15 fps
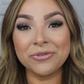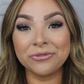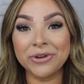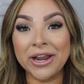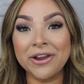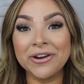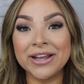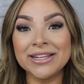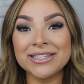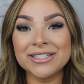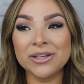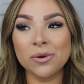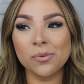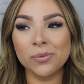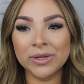fragrance.
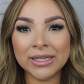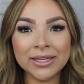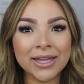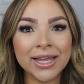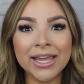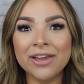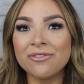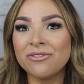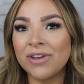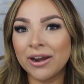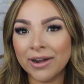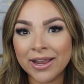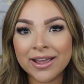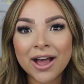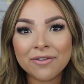So really like it,
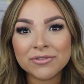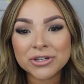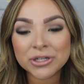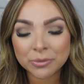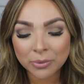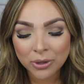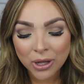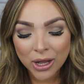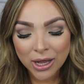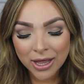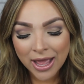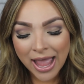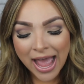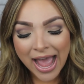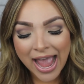very comfortable.
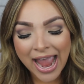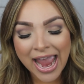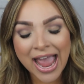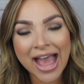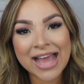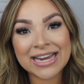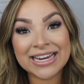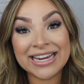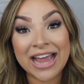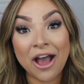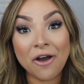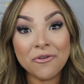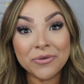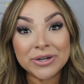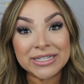And
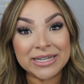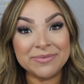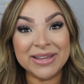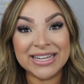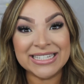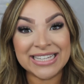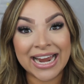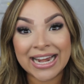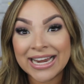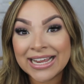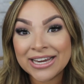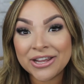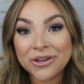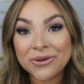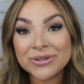now for some
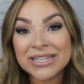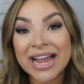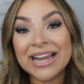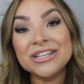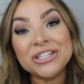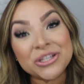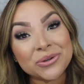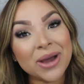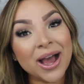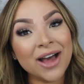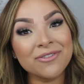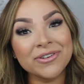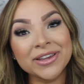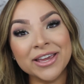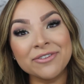exciting news. I do
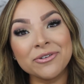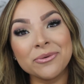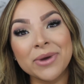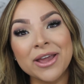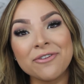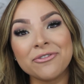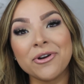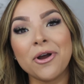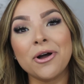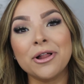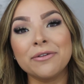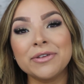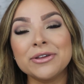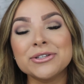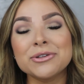have a giveaway for
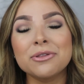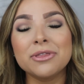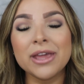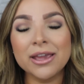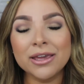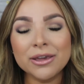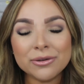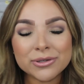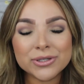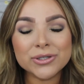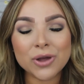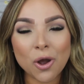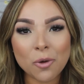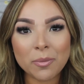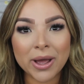all of you, so thank you
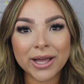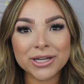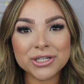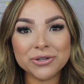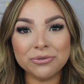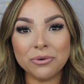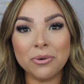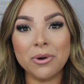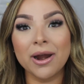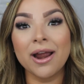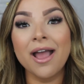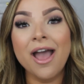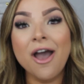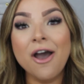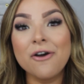so much
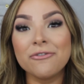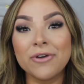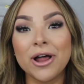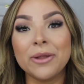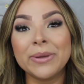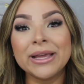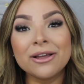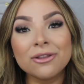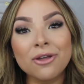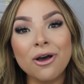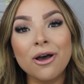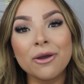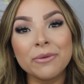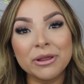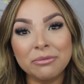for following
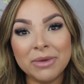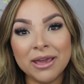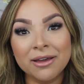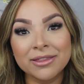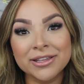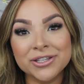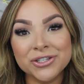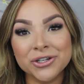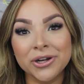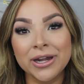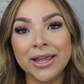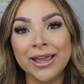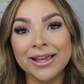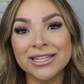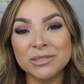along with me on this
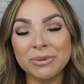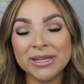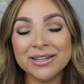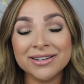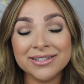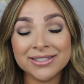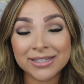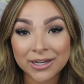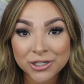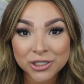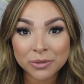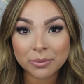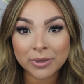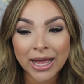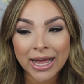journey. It's been such
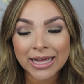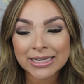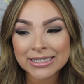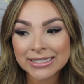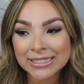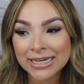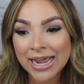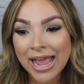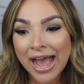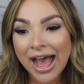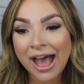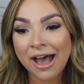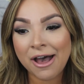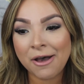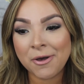a blast.
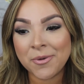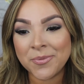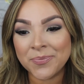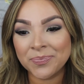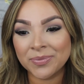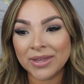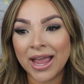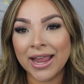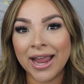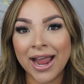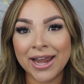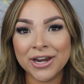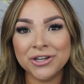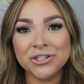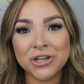I
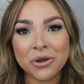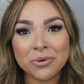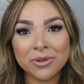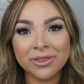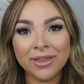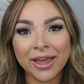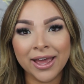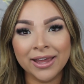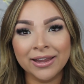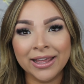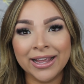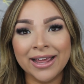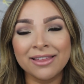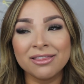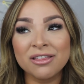kind of joke that
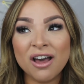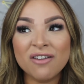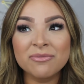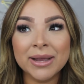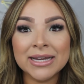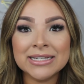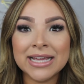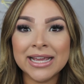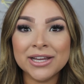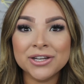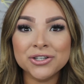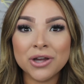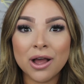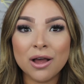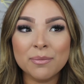like I love my day
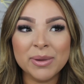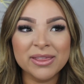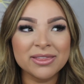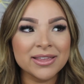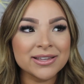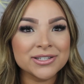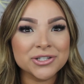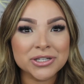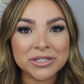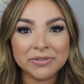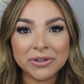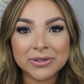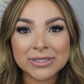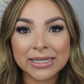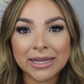job, but this just
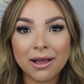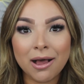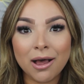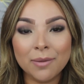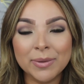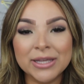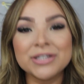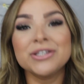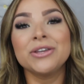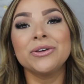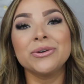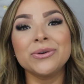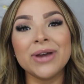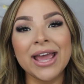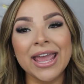feels like a hobby
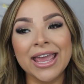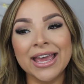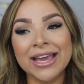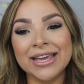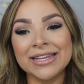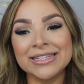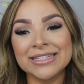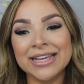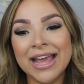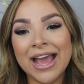too. And